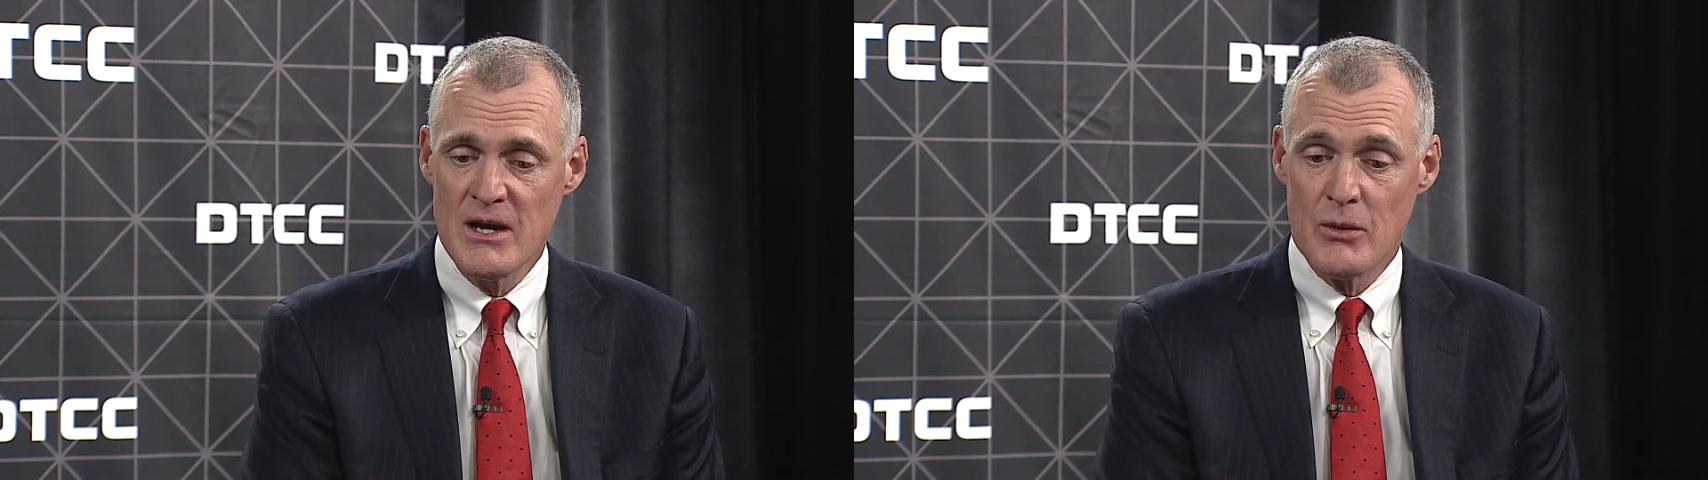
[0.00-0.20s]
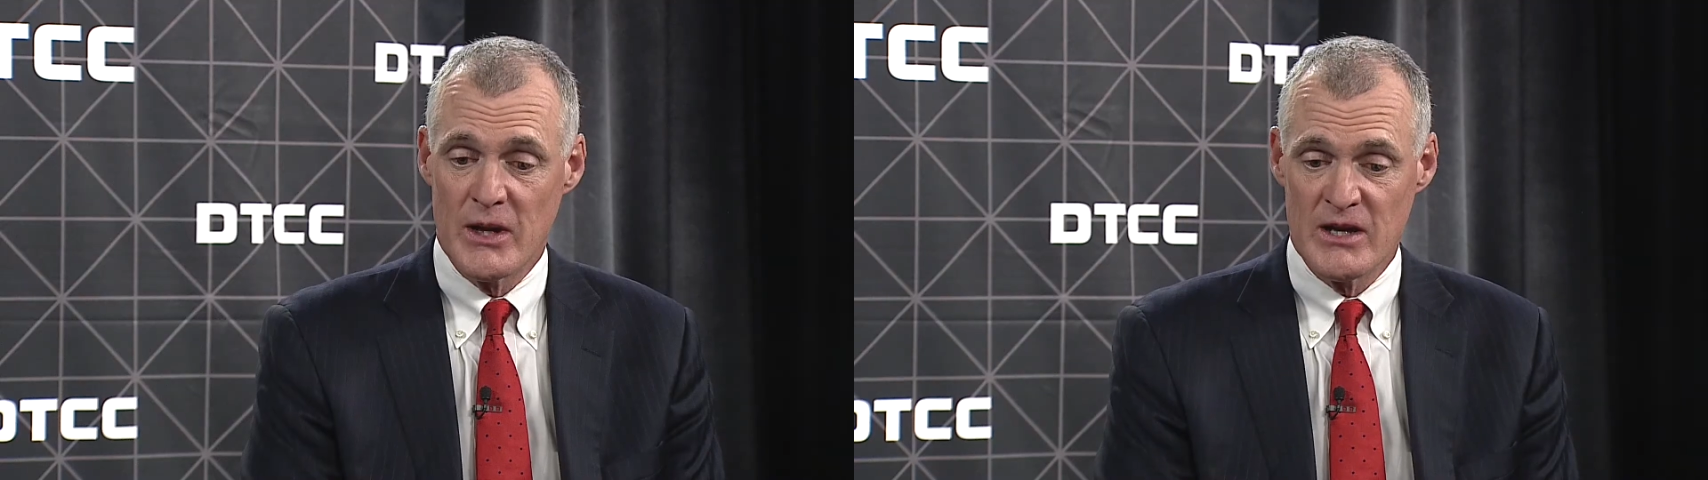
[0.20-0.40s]

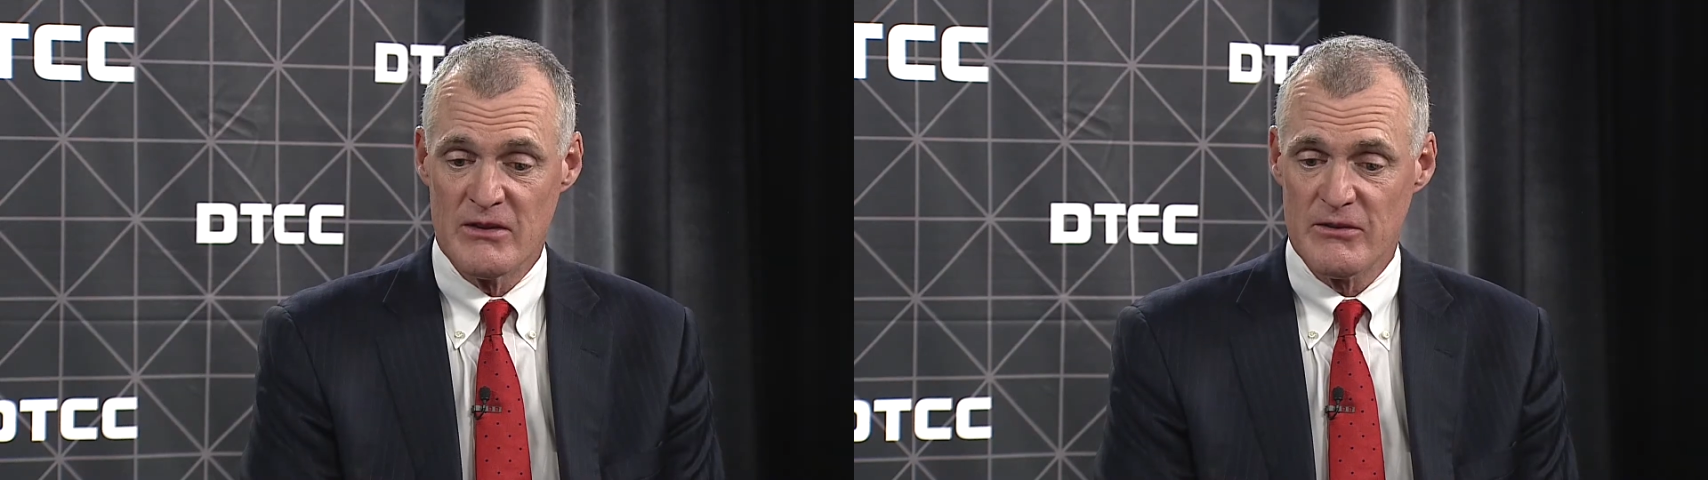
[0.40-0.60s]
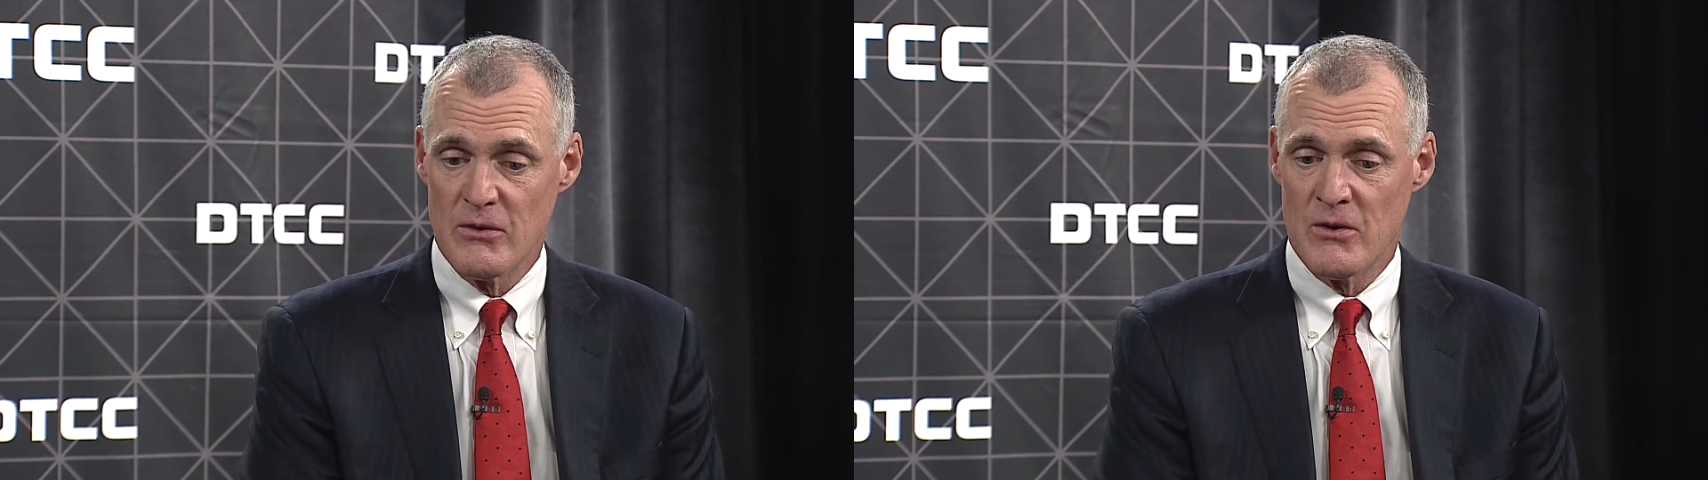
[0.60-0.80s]
We didn't
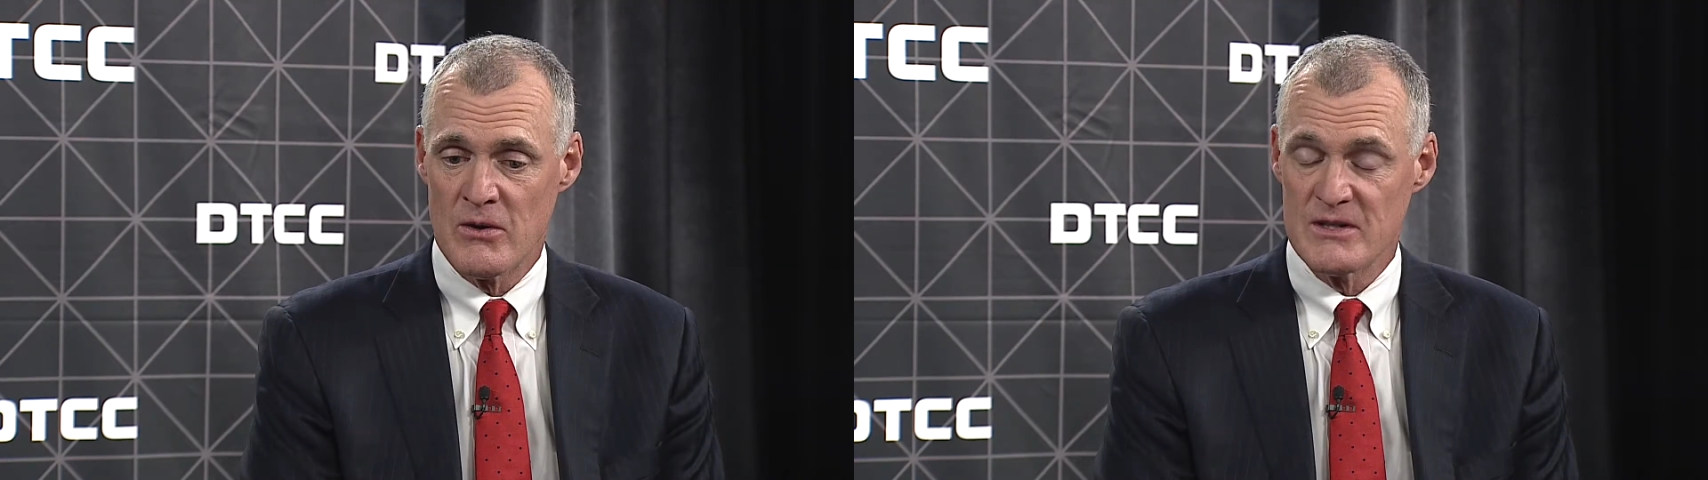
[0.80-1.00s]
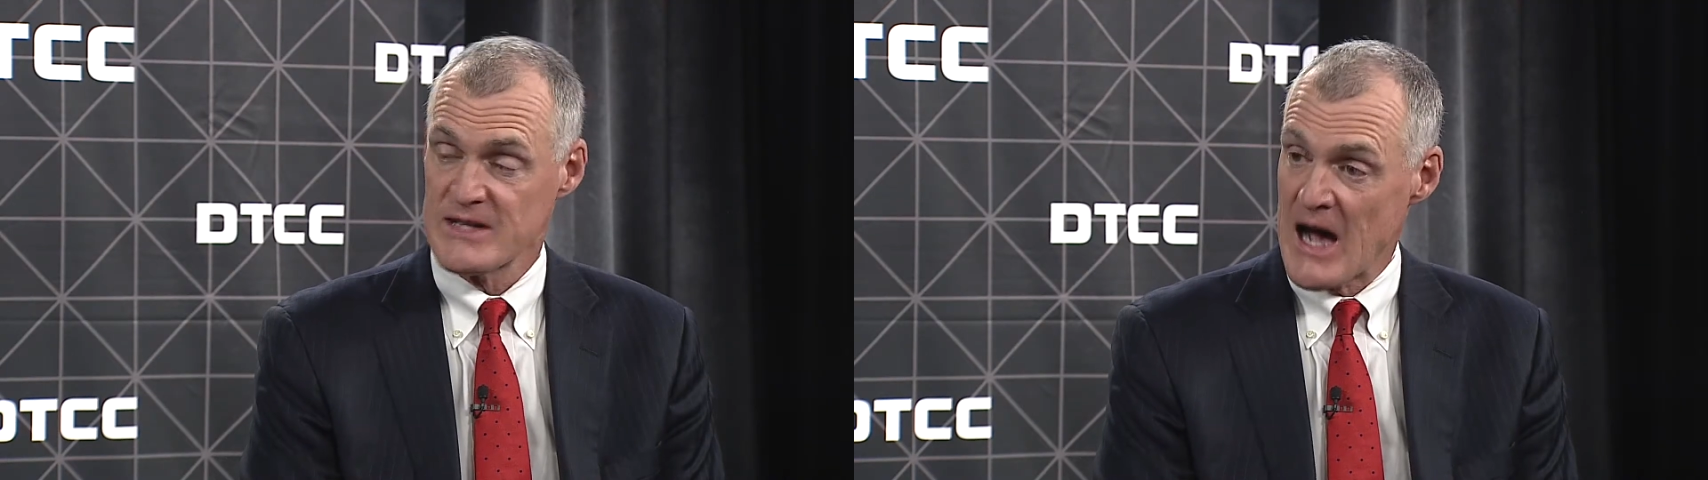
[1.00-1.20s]

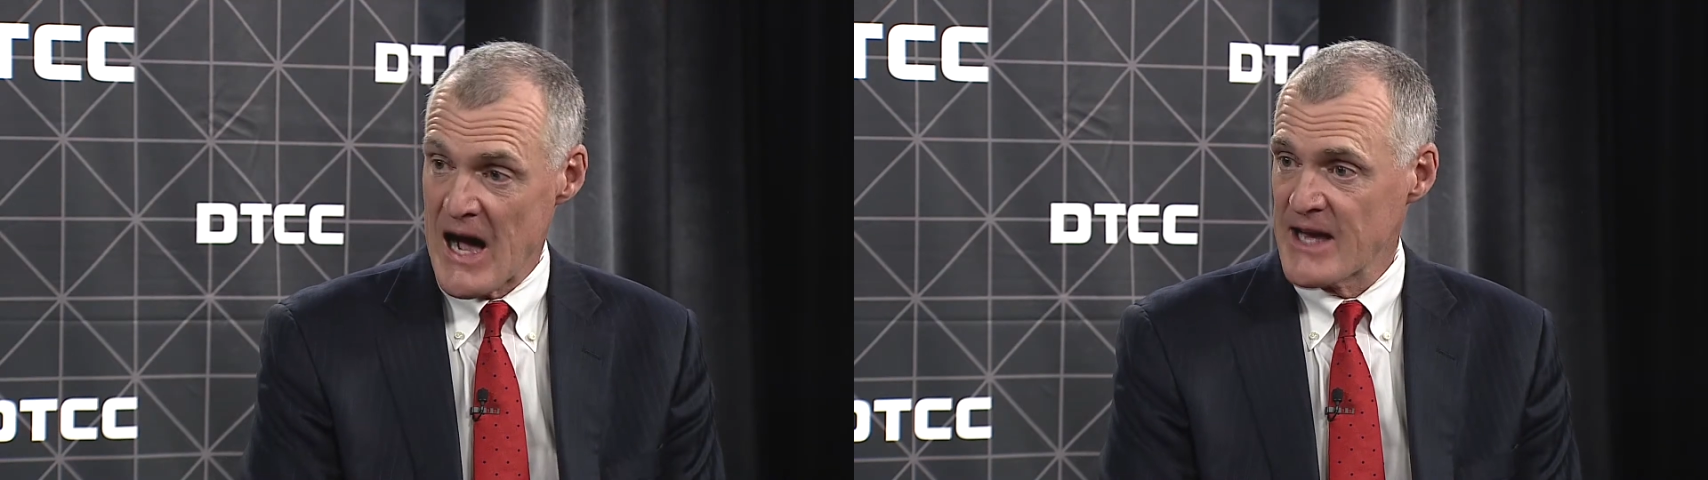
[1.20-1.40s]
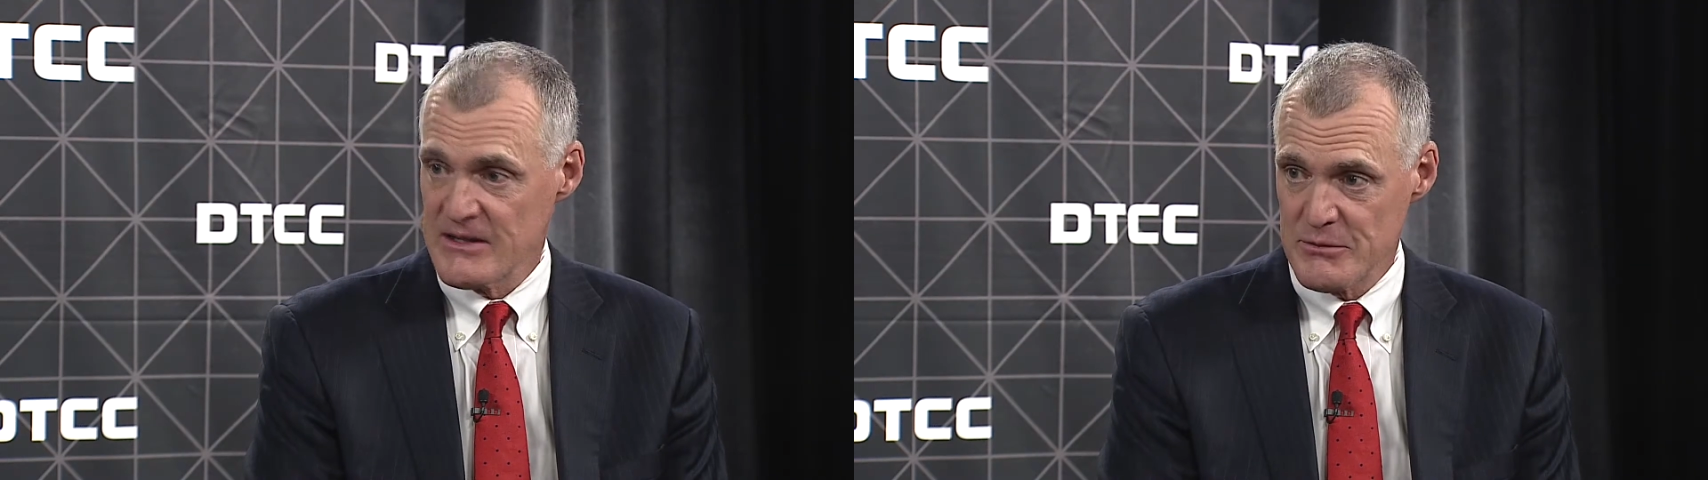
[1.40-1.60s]
score as
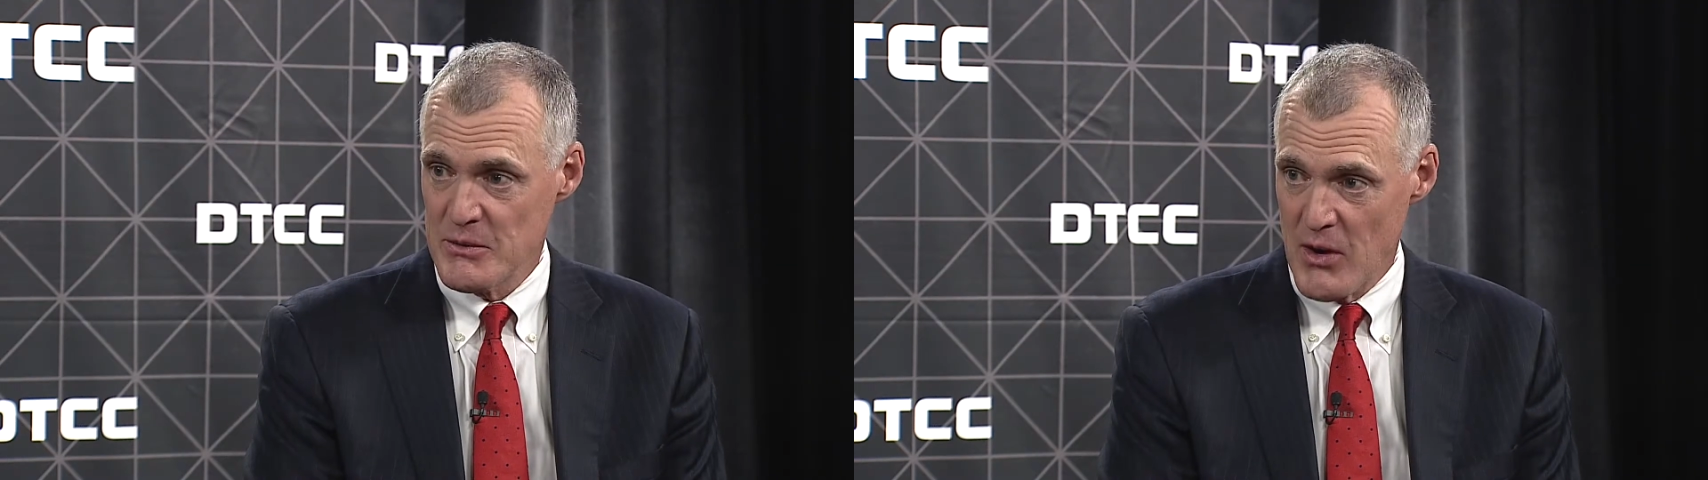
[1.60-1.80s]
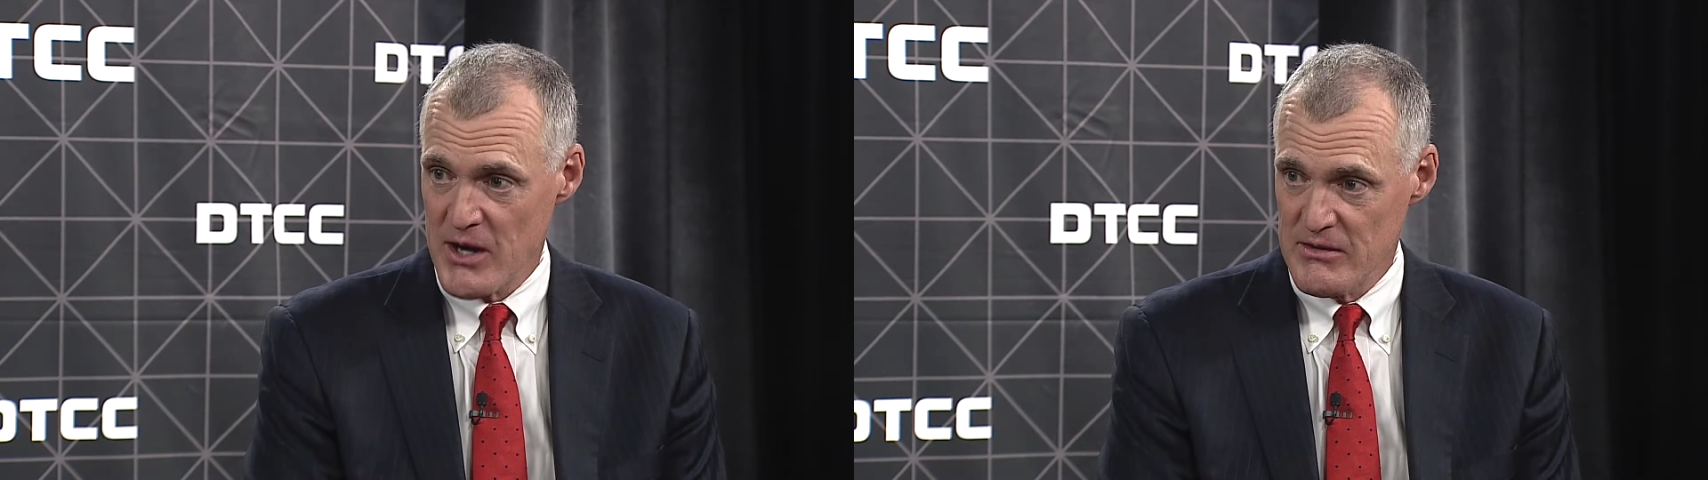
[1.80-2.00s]
high as we
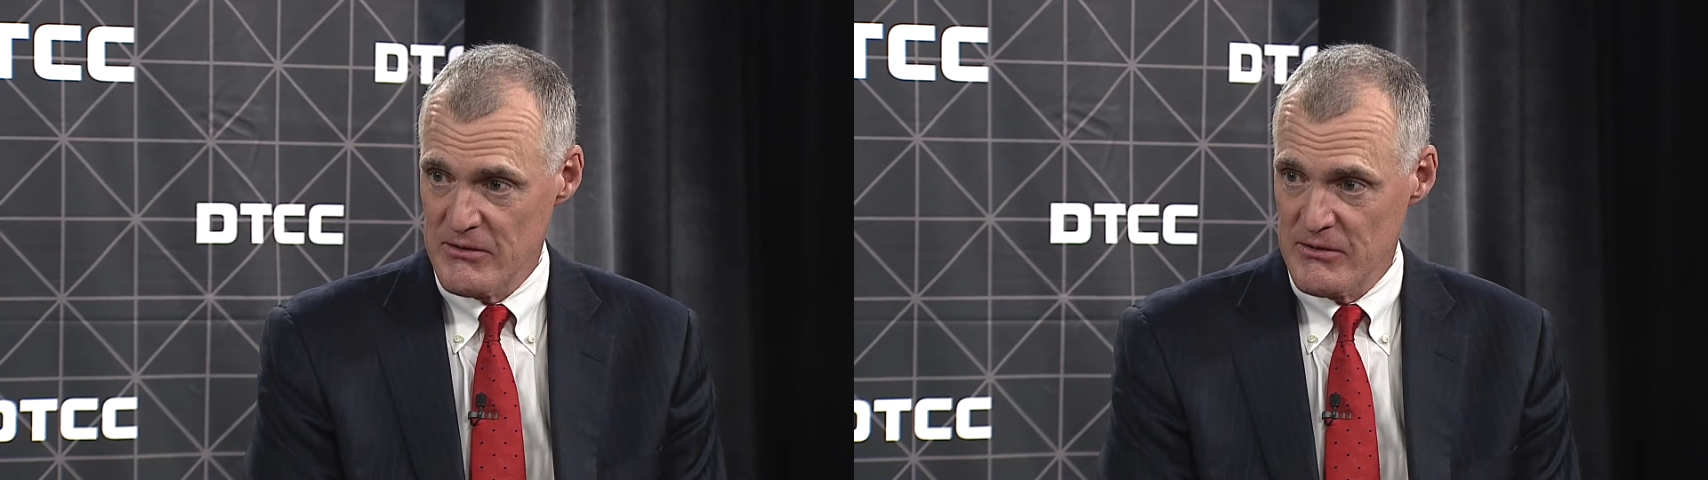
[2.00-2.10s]
wanted